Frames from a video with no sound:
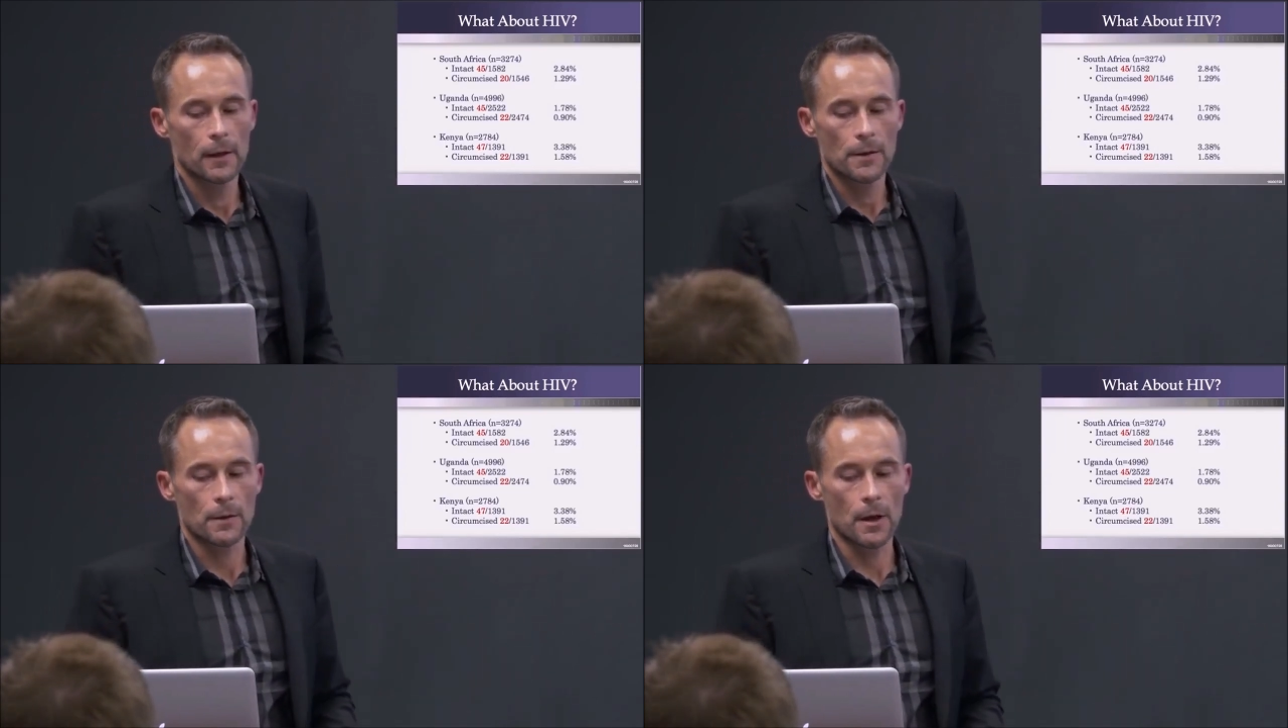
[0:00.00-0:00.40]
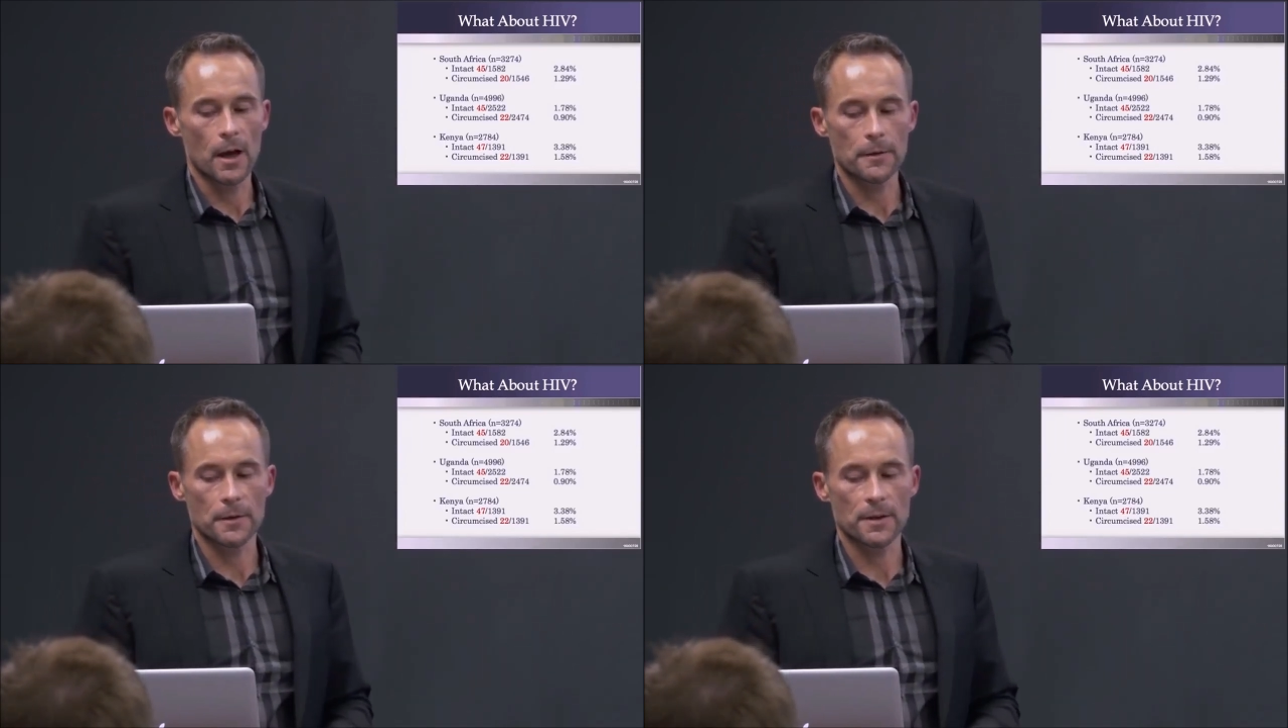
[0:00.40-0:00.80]
So the
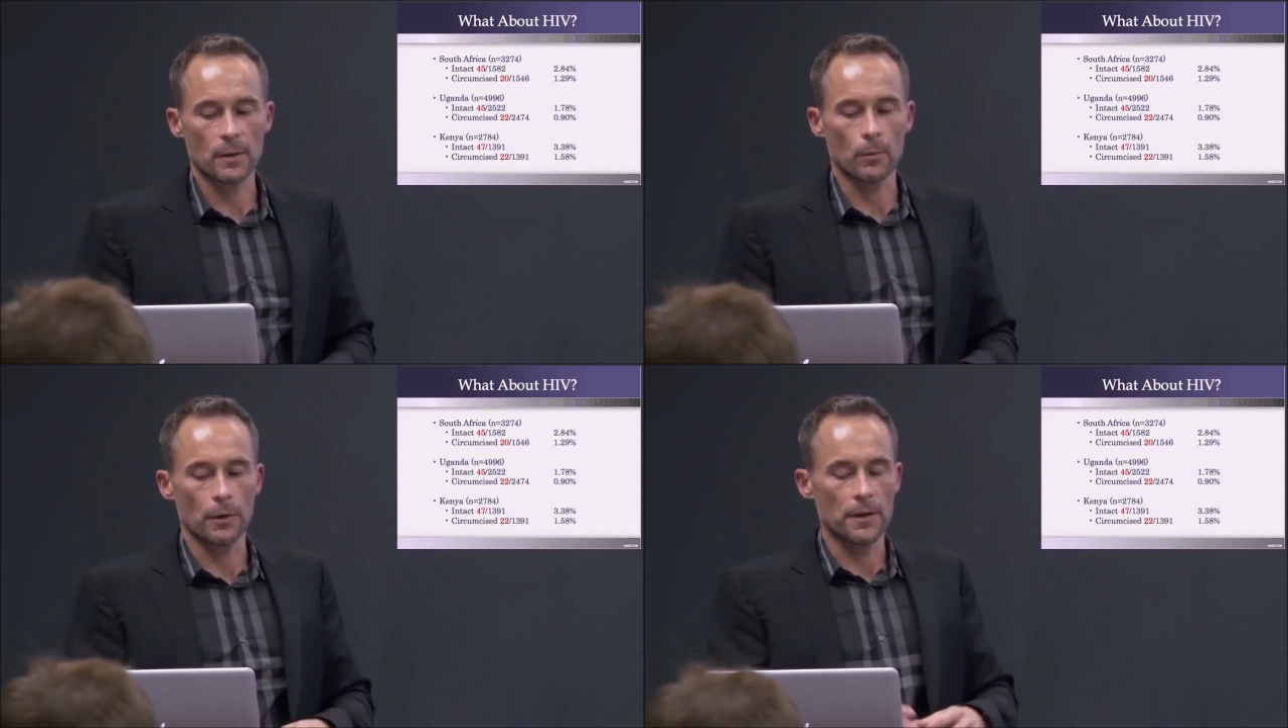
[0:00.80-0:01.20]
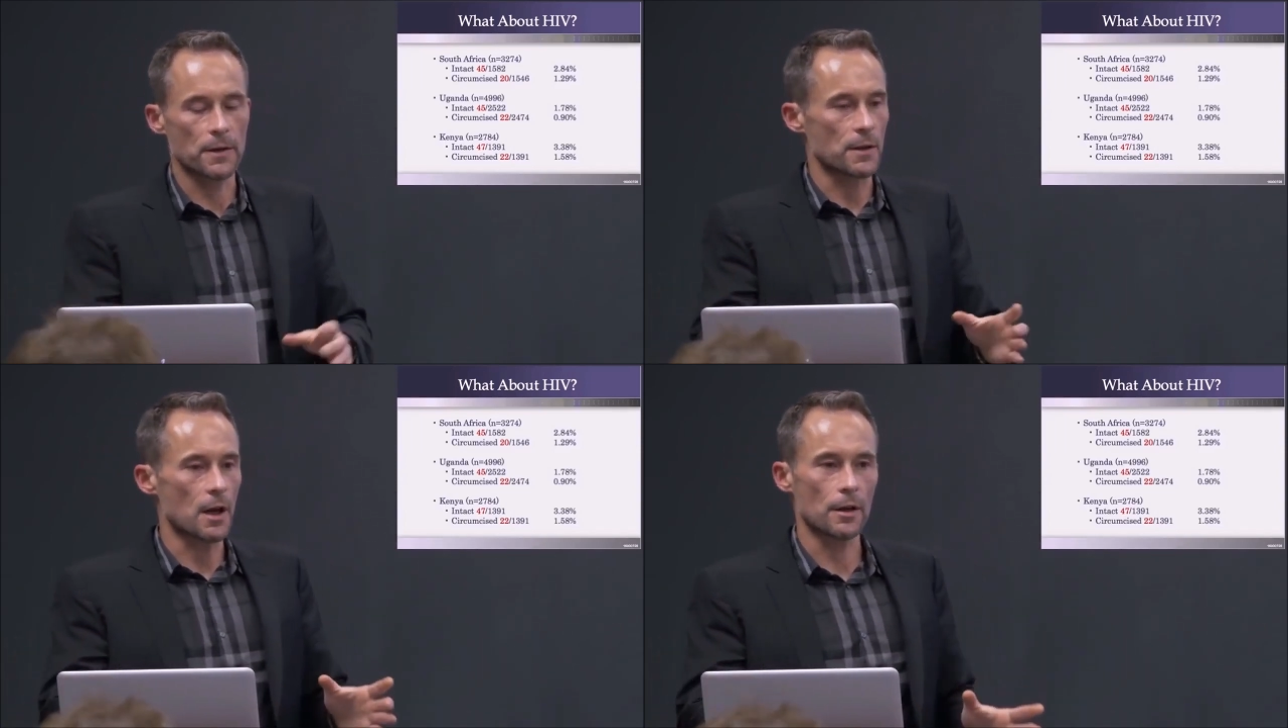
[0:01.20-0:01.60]
authors said, well, this
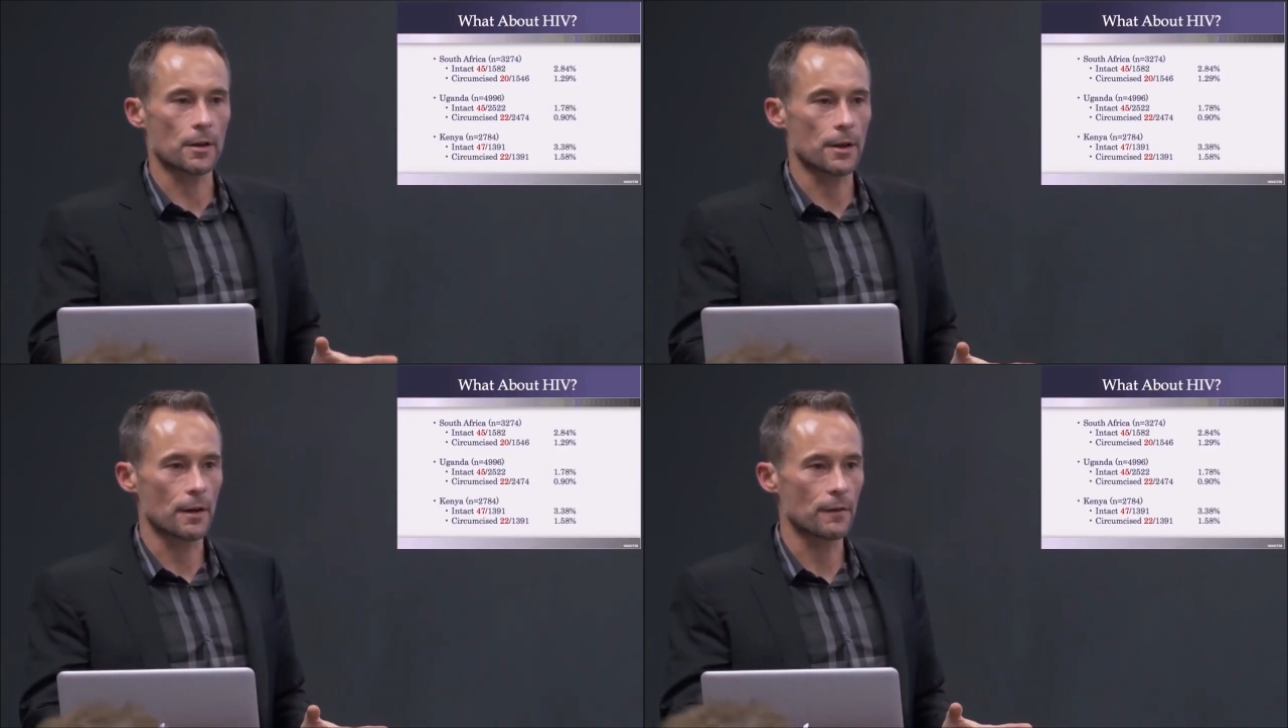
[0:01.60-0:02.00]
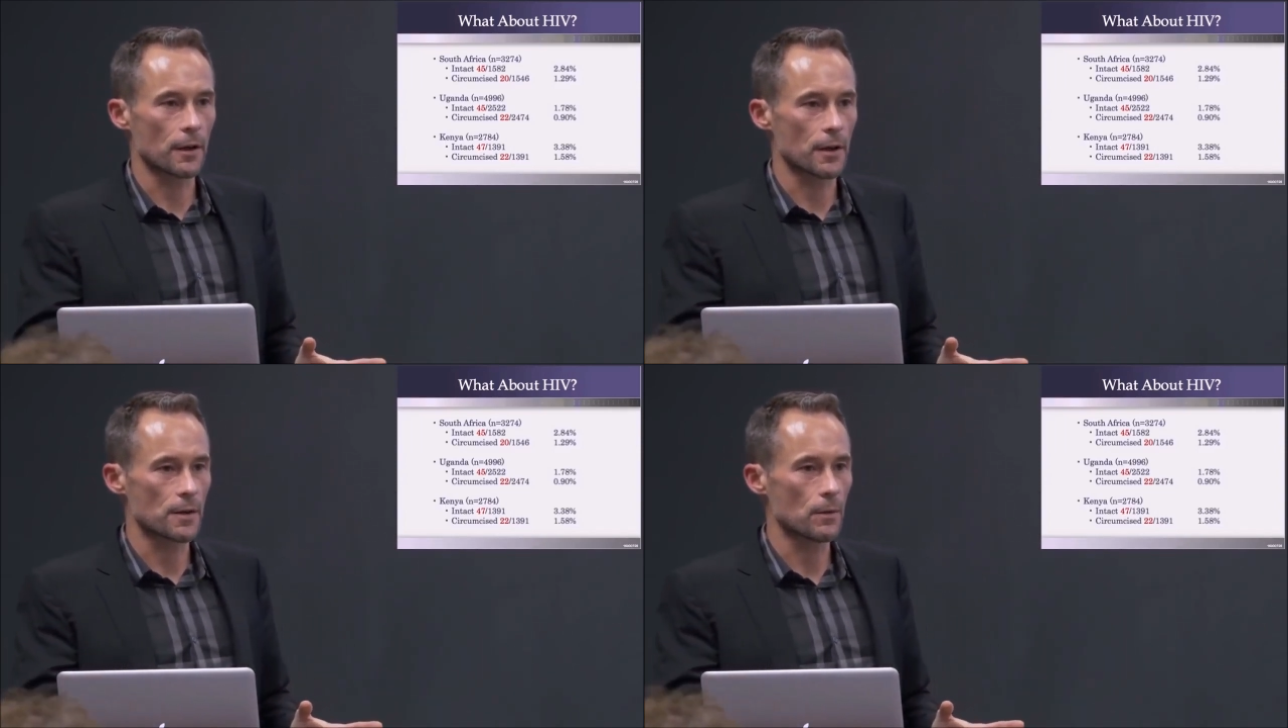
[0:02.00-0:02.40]
is not good enough
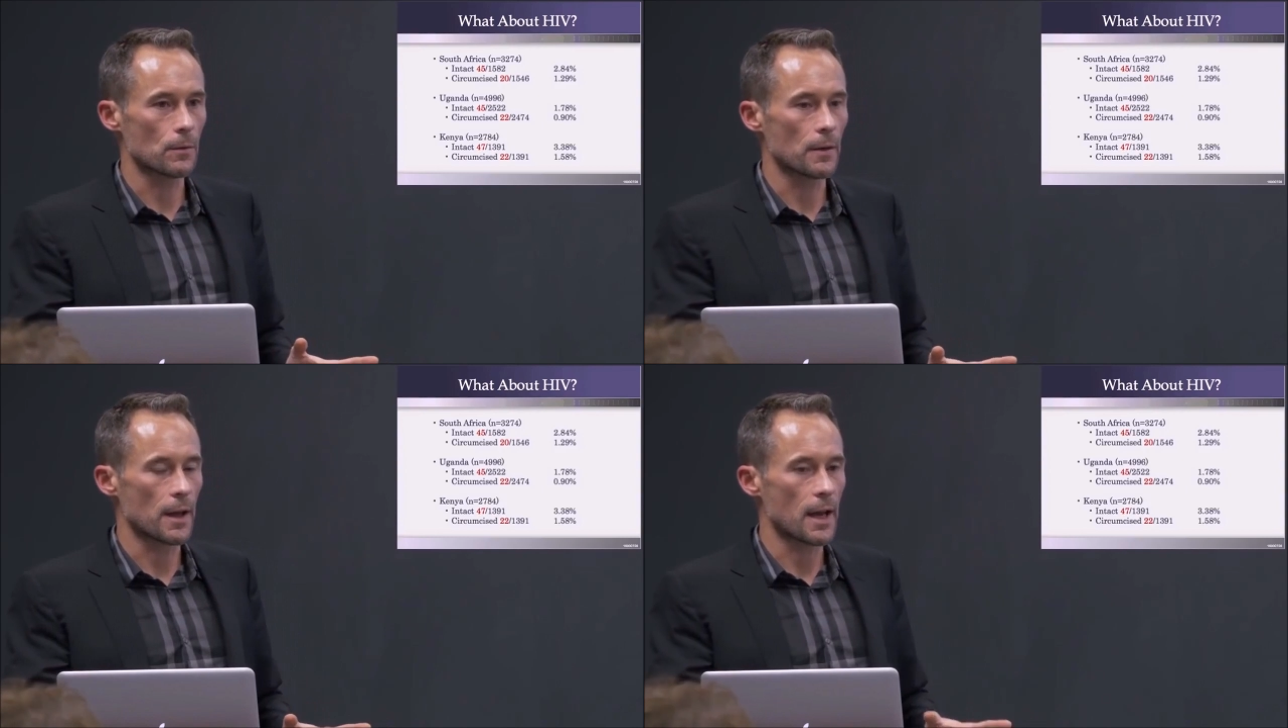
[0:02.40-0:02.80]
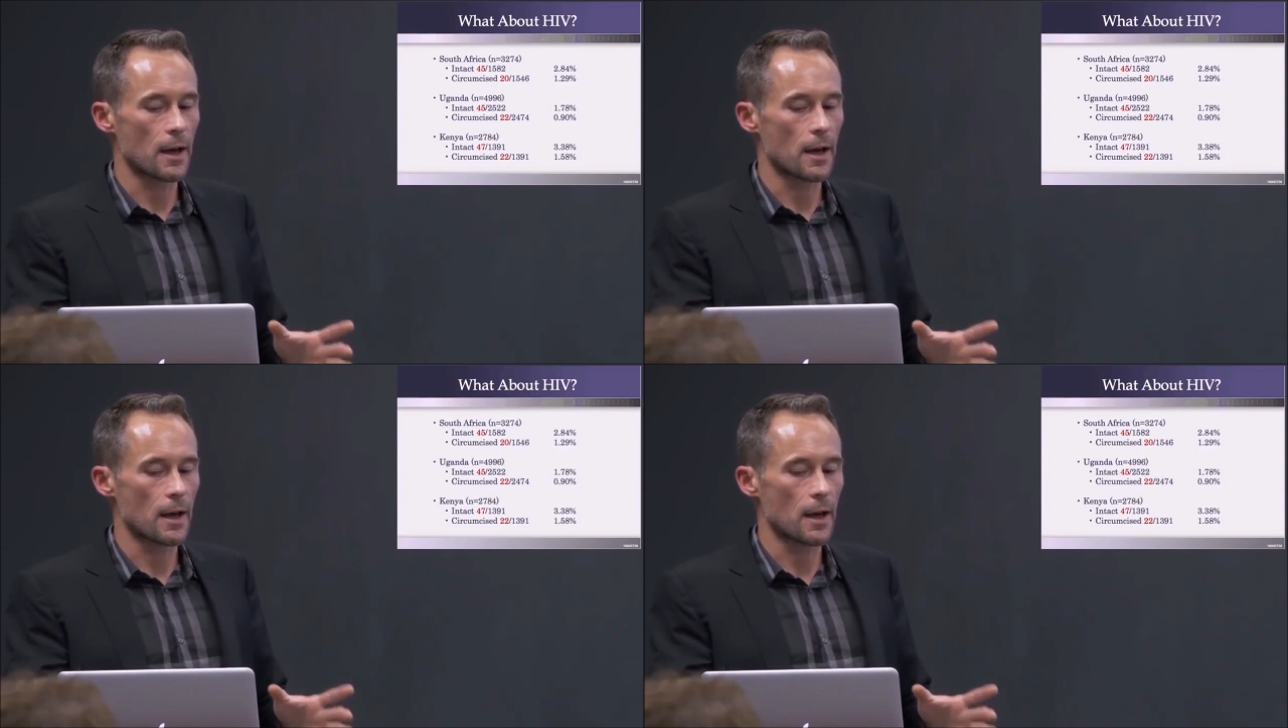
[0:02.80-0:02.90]
on its own.